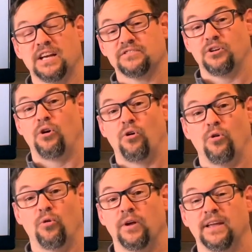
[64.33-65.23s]
as a
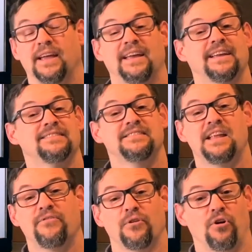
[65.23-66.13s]
whole is
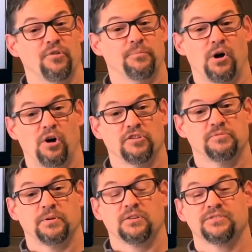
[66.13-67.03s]
never on pause
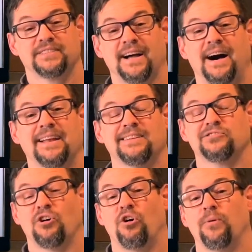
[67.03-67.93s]
because God
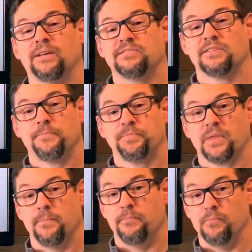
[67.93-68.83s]
is always
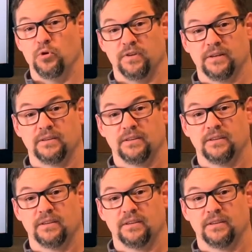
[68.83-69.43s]
moving.